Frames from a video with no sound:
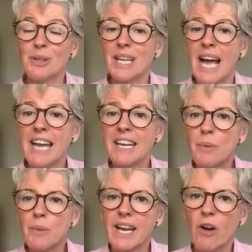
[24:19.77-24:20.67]
Absolutely.
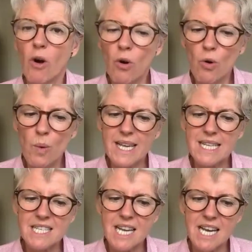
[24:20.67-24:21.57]
And we can
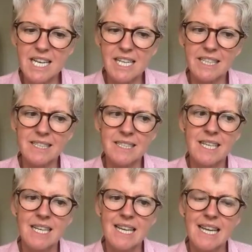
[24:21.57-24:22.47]
always
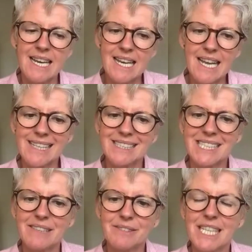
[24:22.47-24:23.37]
turn
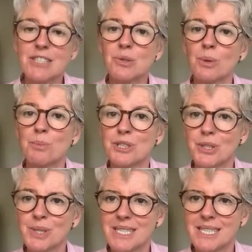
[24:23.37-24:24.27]
negatives into
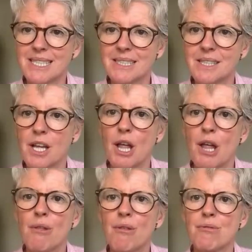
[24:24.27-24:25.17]
opportunities
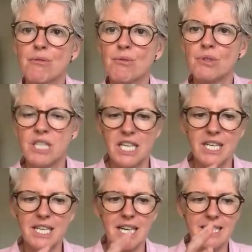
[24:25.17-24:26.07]
through
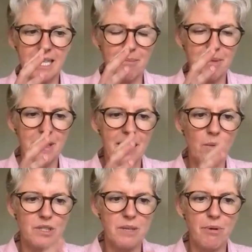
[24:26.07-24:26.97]
turning it
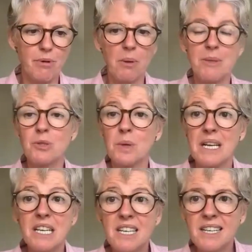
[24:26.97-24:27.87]
something that was a problem
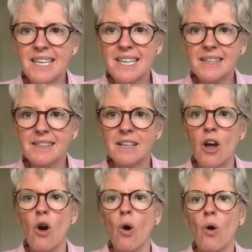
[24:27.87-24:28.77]
into a
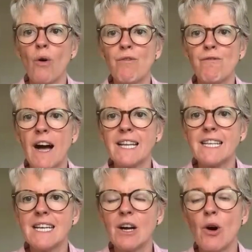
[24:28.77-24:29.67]
learning, or
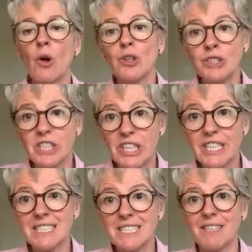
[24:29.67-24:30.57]
finding an
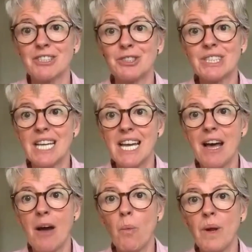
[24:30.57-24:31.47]
alternative, as you
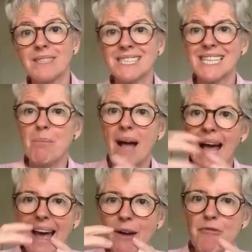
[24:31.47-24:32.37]
say, that will
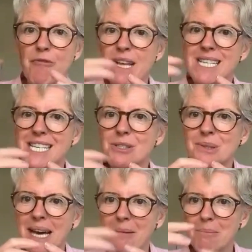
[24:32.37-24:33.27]
somehow
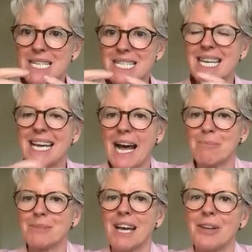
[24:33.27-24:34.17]
fit into that
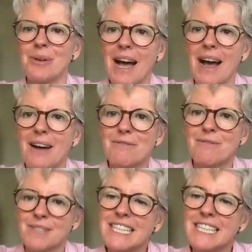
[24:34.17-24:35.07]
missing gap that you
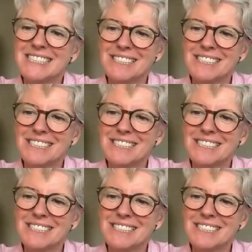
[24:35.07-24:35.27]
have.